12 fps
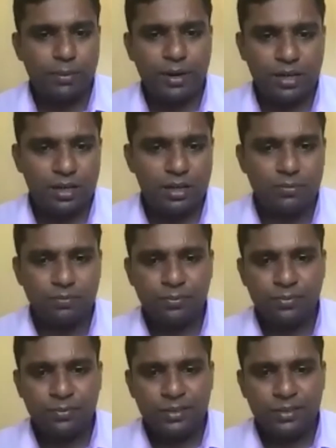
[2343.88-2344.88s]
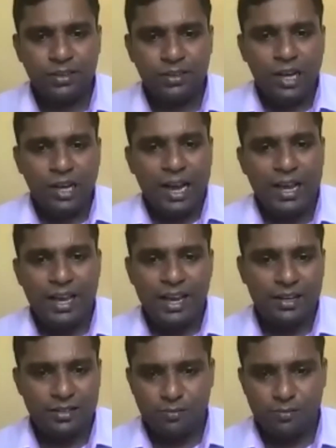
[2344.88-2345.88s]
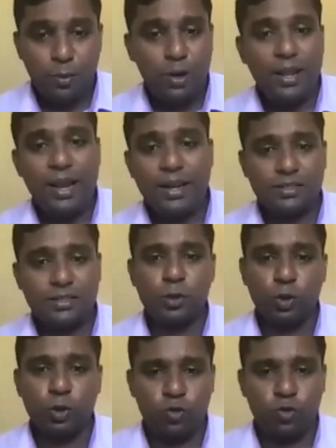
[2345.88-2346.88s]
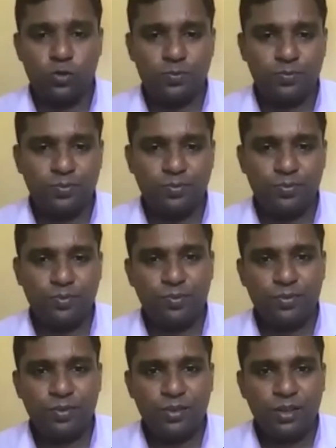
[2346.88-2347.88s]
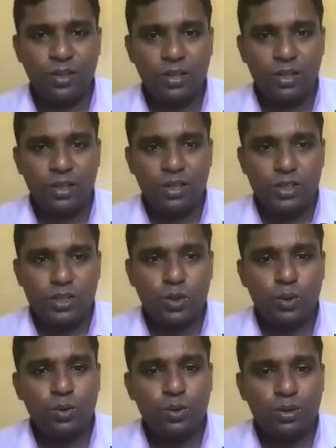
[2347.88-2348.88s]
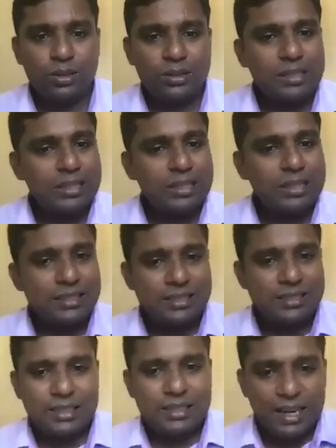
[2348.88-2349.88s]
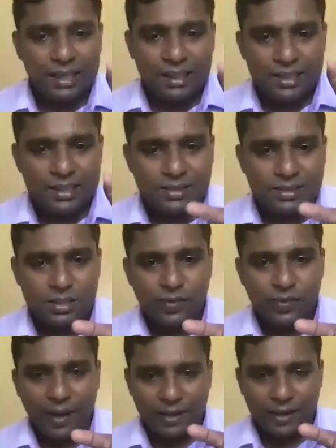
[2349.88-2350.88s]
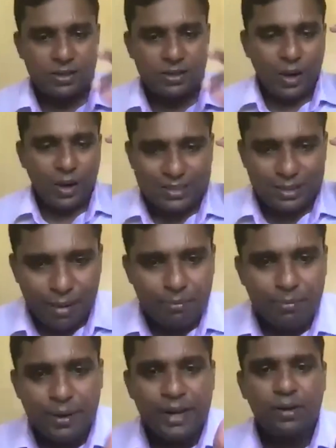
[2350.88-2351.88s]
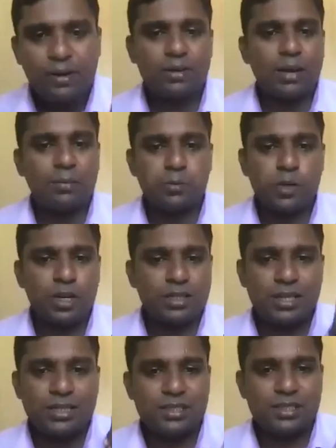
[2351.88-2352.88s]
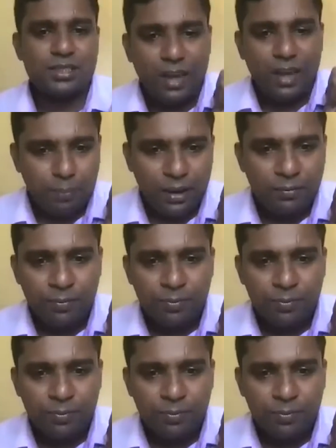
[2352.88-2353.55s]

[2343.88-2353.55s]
preterm, high head, polyhydramnios. So considering these risk factors, once the membrane got rupture, she is developing